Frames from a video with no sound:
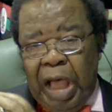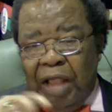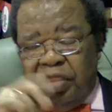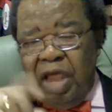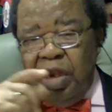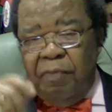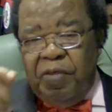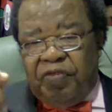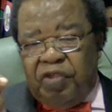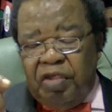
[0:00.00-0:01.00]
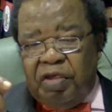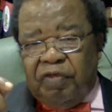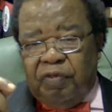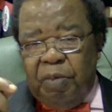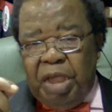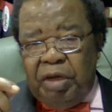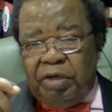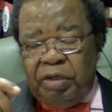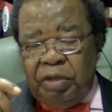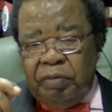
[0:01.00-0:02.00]
then a mistake is
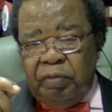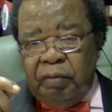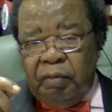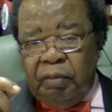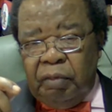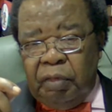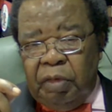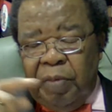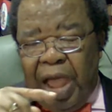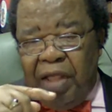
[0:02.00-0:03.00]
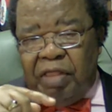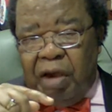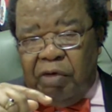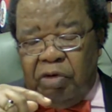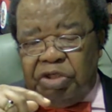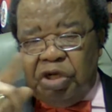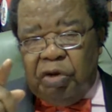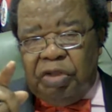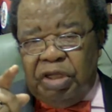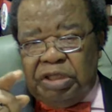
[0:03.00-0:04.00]
made by either
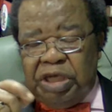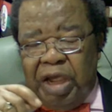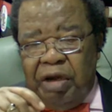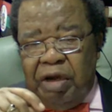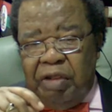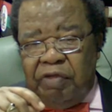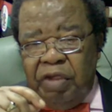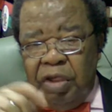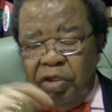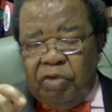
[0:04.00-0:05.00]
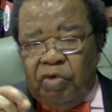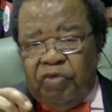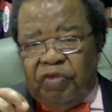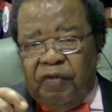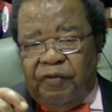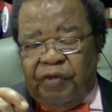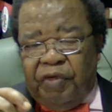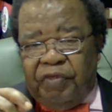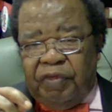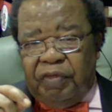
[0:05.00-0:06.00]
Russia or the Chinese in using
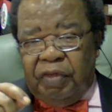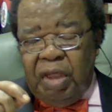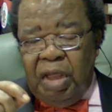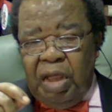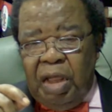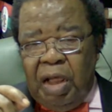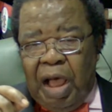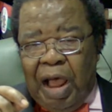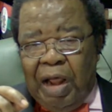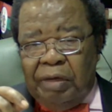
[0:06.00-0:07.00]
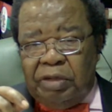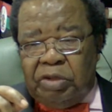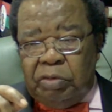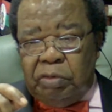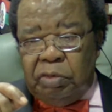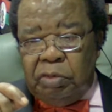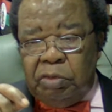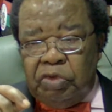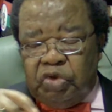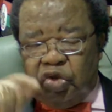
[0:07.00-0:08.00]
forces, and
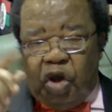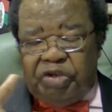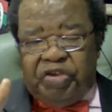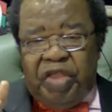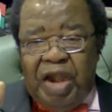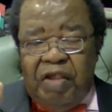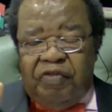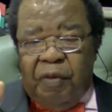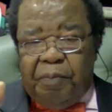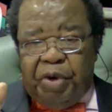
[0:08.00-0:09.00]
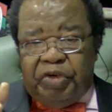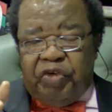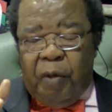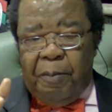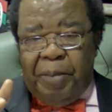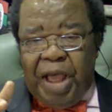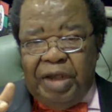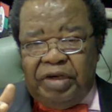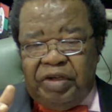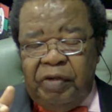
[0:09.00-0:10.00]
such then is the pressure on
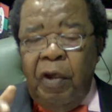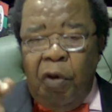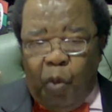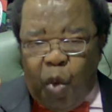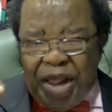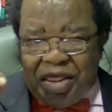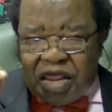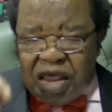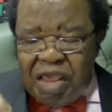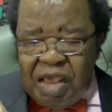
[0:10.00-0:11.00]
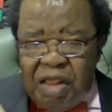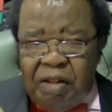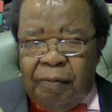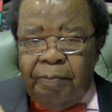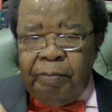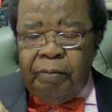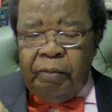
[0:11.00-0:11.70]
Biden within